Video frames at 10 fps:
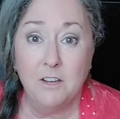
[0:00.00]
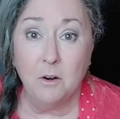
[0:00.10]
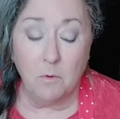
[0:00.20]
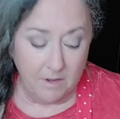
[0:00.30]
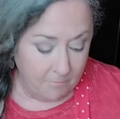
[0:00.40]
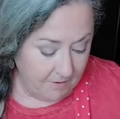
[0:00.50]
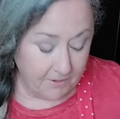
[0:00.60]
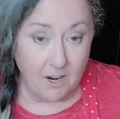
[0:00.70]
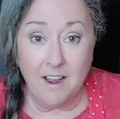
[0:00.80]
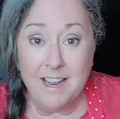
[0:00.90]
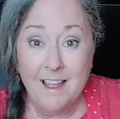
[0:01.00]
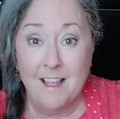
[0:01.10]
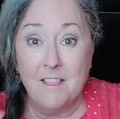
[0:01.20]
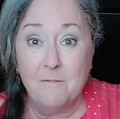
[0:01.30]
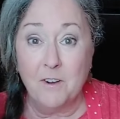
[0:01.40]
You know what? We forgot
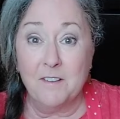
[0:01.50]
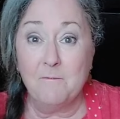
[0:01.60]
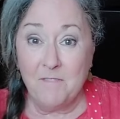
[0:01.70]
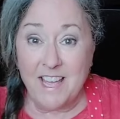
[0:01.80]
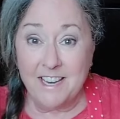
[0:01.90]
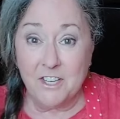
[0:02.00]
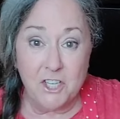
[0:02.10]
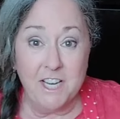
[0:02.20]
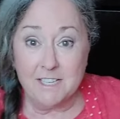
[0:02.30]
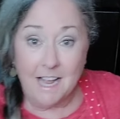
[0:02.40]
feta cheese.